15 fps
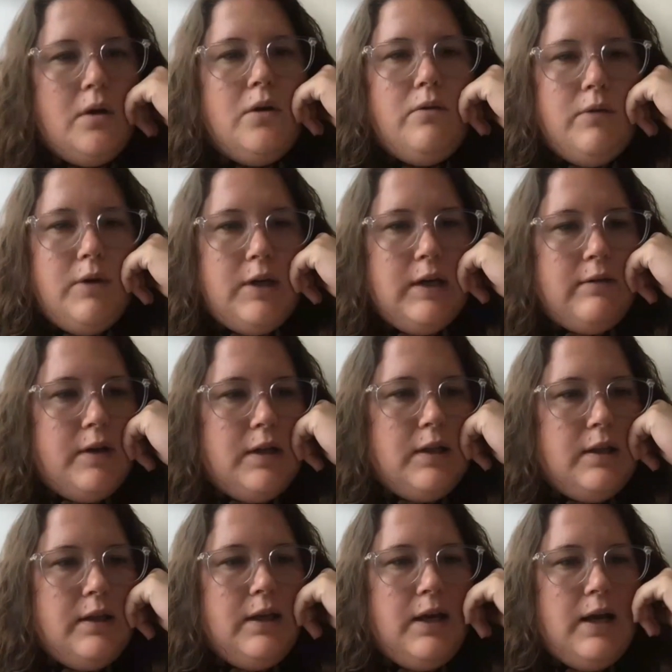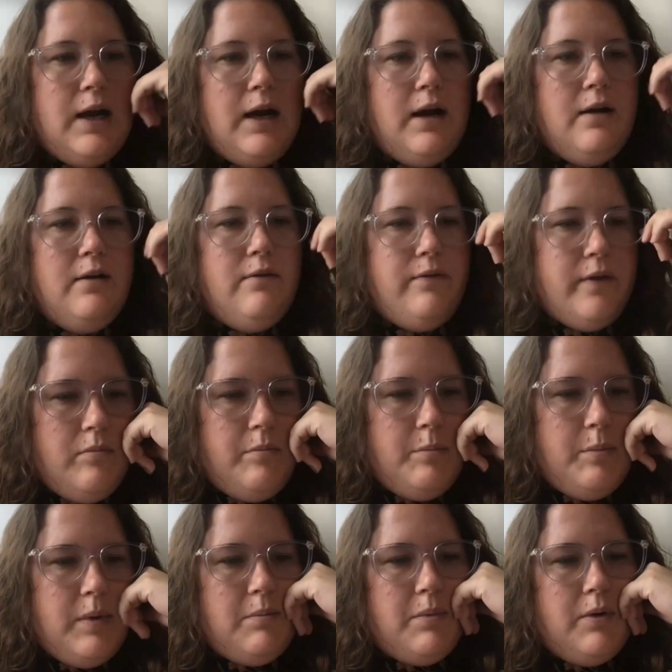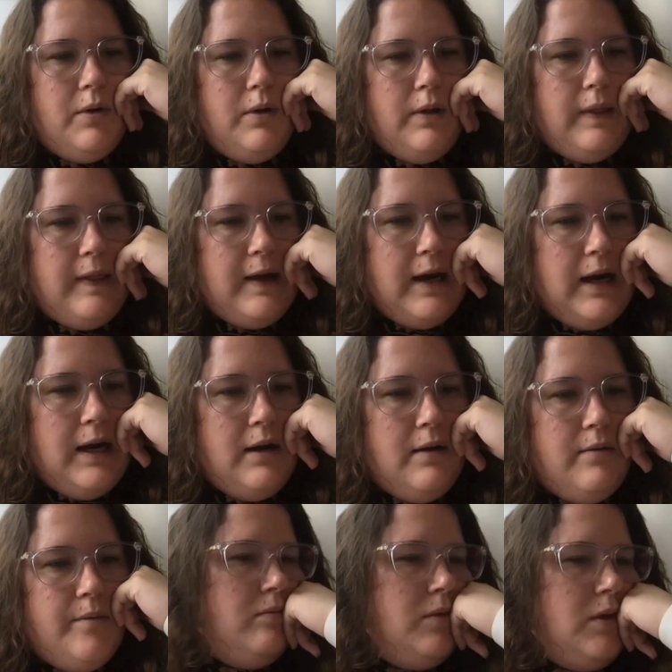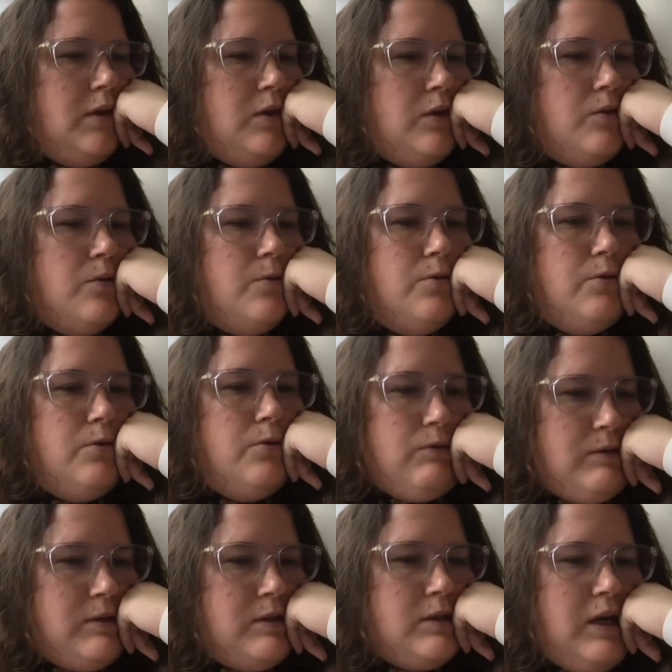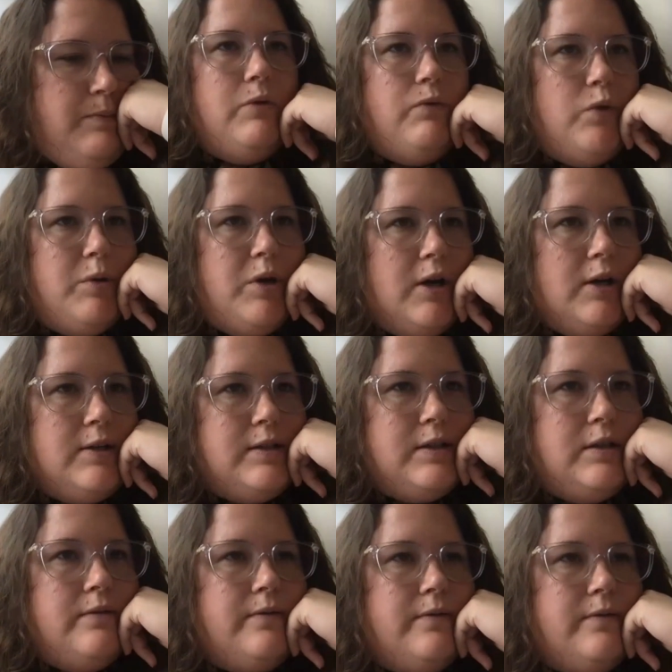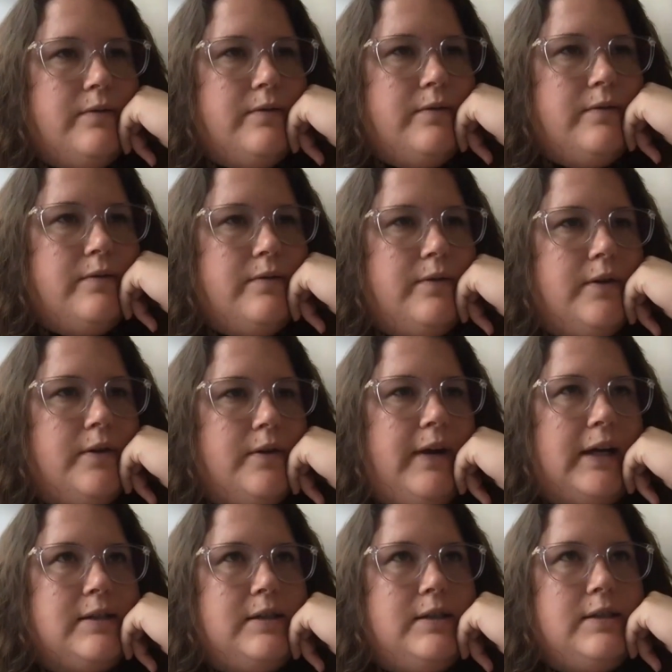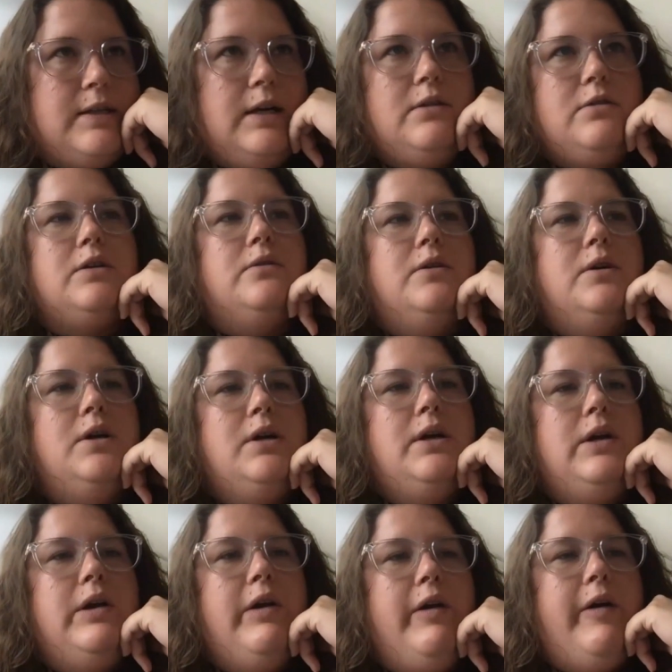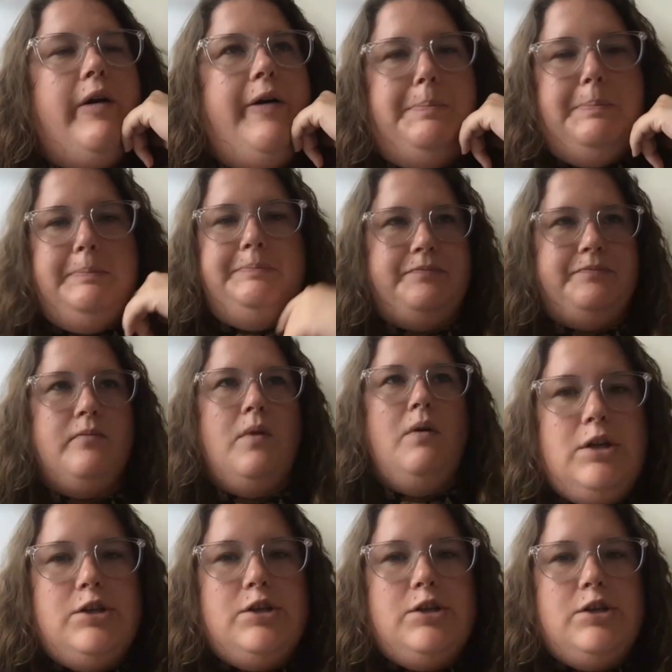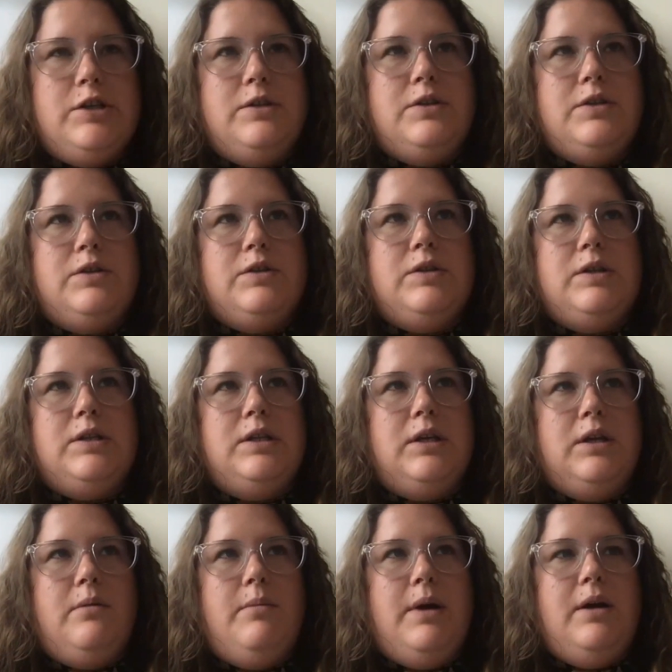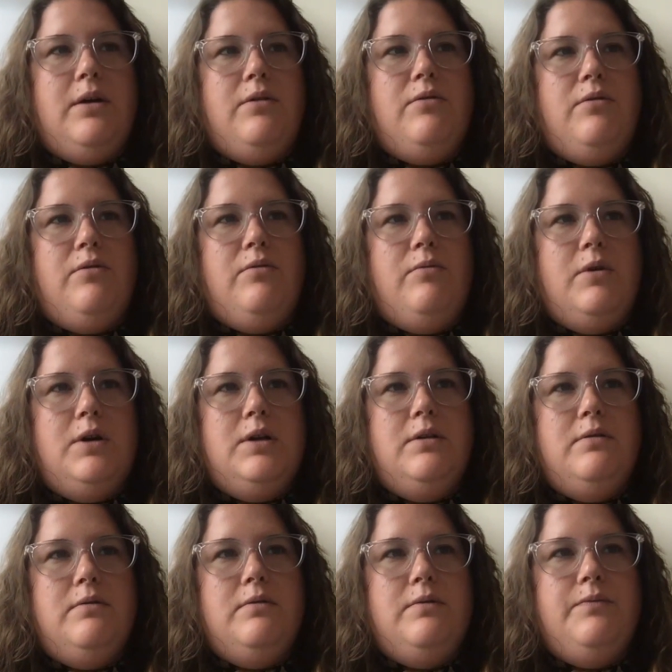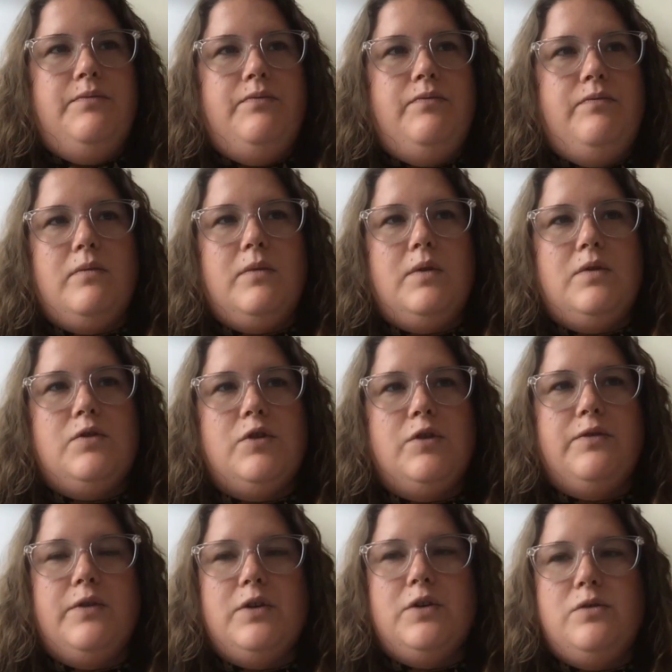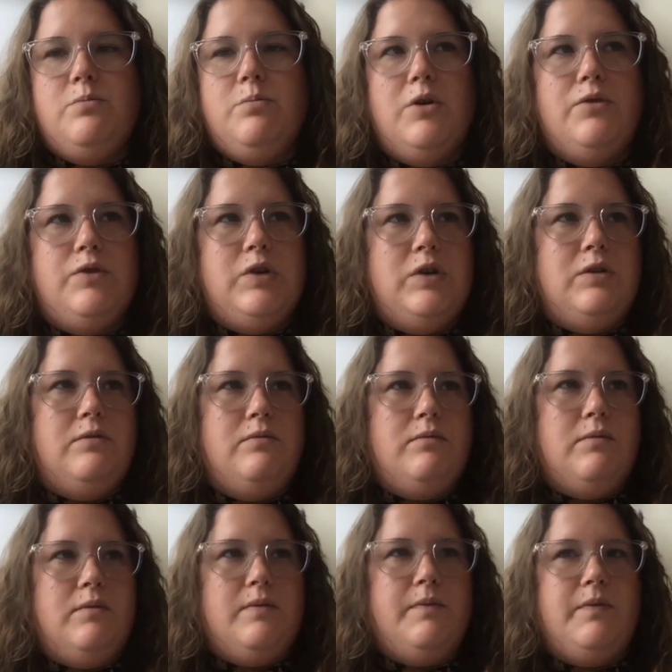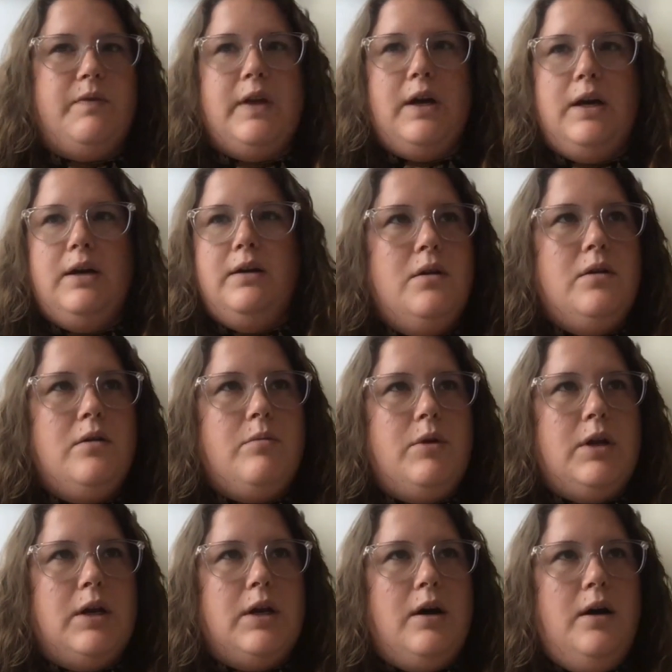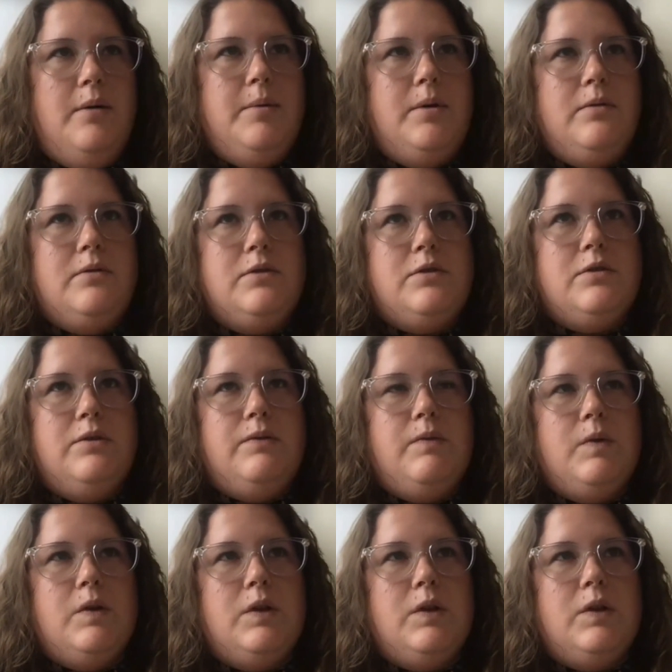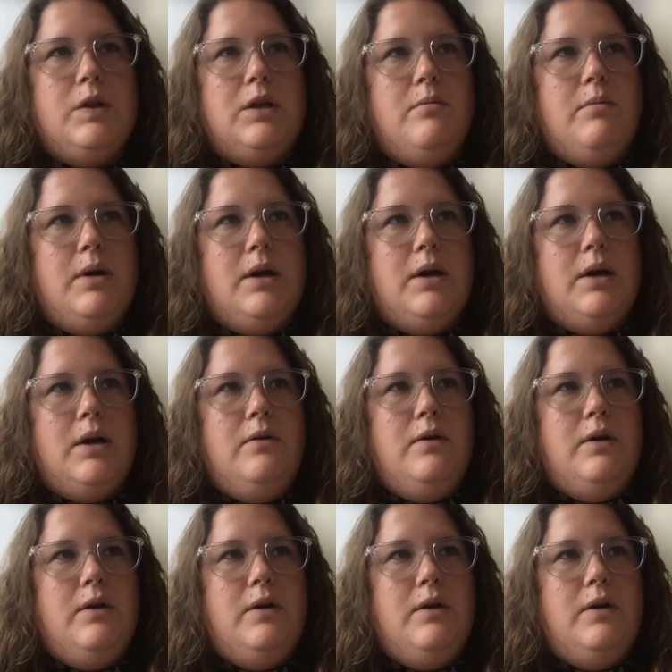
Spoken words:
We definitely have people that use the BV-BRC for vaccine design. So we just think about one surface protein that would be common. So we're thinking about